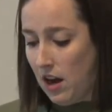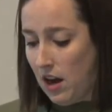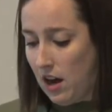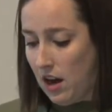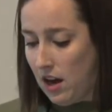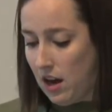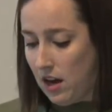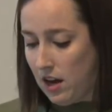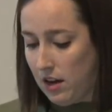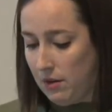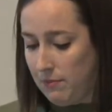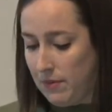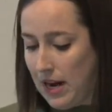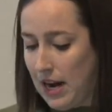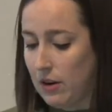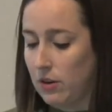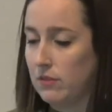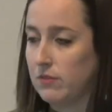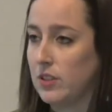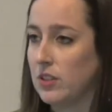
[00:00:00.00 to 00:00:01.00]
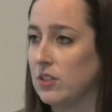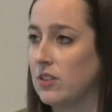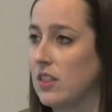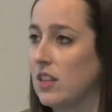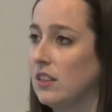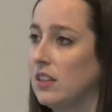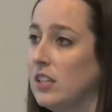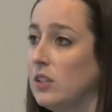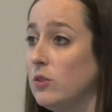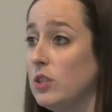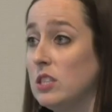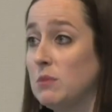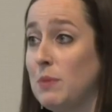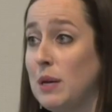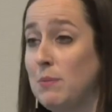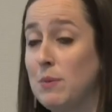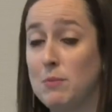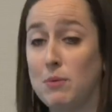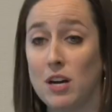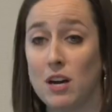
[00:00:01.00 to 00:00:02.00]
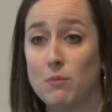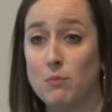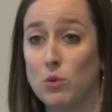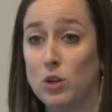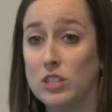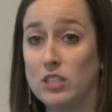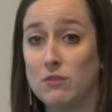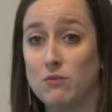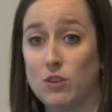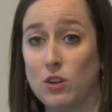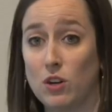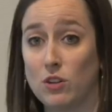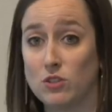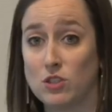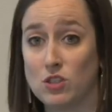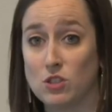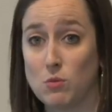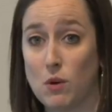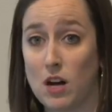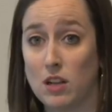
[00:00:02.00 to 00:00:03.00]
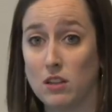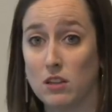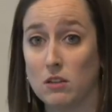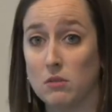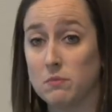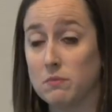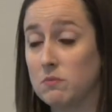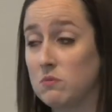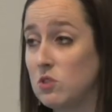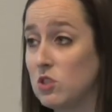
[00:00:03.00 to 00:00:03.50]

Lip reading: However, thin liquids may become more difficult to swallow.